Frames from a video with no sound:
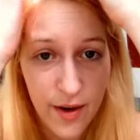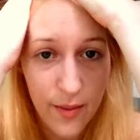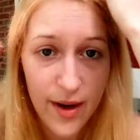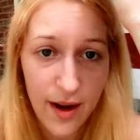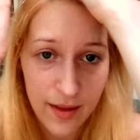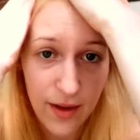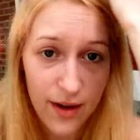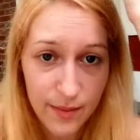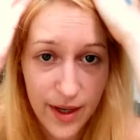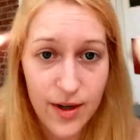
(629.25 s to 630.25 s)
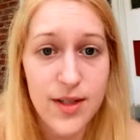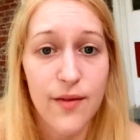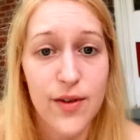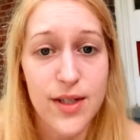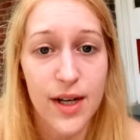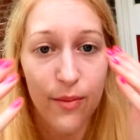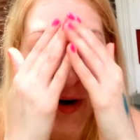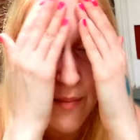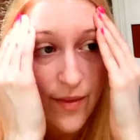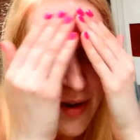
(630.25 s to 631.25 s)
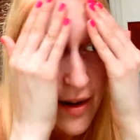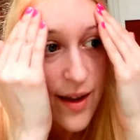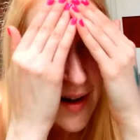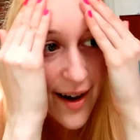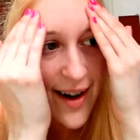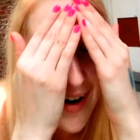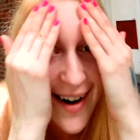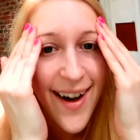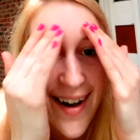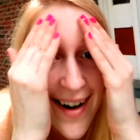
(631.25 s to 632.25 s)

Oh my god, look, my hair's not frizzy anymore.